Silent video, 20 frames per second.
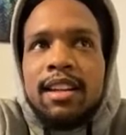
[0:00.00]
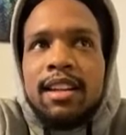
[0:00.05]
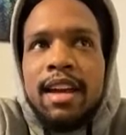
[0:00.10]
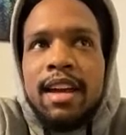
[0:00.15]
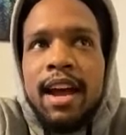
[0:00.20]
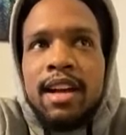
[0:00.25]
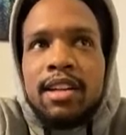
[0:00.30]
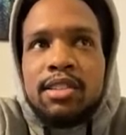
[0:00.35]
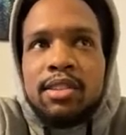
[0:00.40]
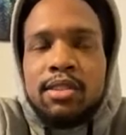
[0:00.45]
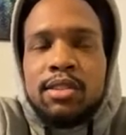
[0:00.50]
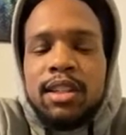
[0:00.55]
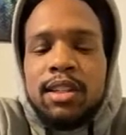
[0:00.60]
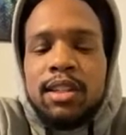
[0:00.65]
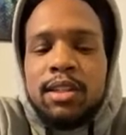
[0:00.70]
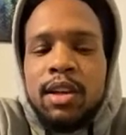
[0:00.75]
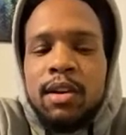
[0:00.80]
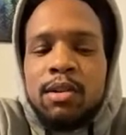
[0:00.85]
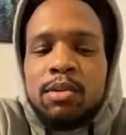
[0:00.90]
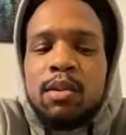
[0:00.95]
actually,
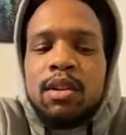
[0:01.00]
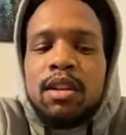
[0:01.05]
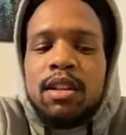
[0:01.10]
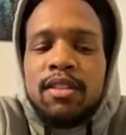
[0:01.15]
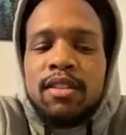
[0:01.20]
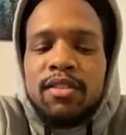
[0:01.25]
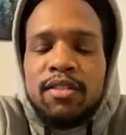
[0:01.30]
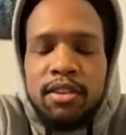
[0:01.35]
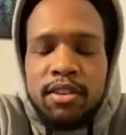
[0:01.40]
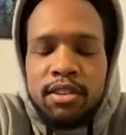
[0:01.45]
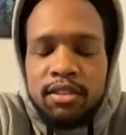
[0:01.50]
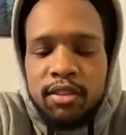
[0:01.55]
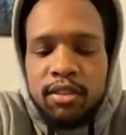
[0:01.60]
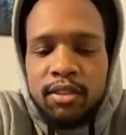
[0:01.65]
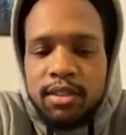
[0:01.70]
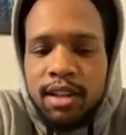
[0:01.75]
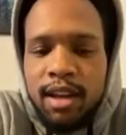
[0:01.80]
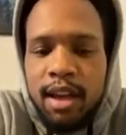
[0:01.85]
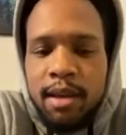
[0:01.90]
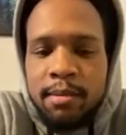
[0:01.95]
it was one of the first few
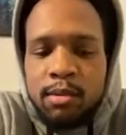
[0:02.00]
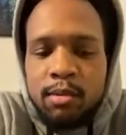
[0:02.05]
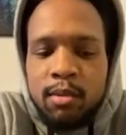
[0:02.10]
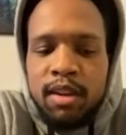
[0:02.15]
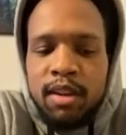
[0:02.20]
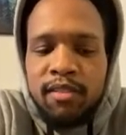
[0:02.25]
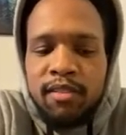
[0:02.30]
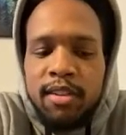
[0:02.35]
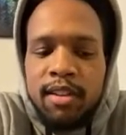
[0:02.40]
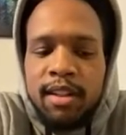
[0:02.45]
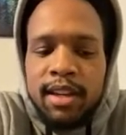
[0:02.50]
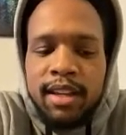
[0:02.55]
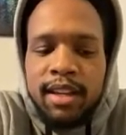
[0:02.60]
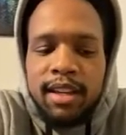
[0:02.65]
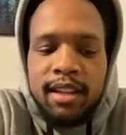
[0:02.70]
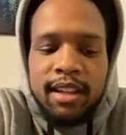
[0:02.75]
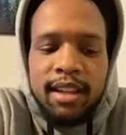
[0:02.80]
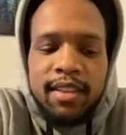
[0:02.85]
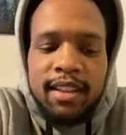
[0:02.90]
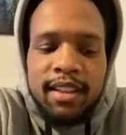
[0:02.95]
times where I felt
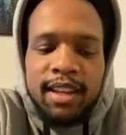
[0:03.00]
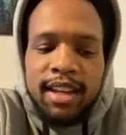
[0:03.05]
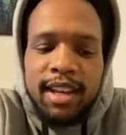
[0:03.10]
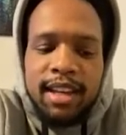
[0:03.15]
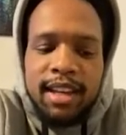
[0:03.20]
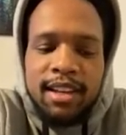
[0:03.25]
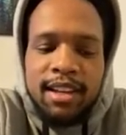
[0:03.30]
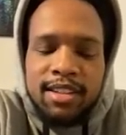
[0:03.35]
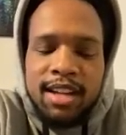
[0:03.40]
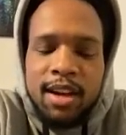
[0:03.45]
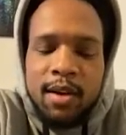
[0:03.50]
like in the cage,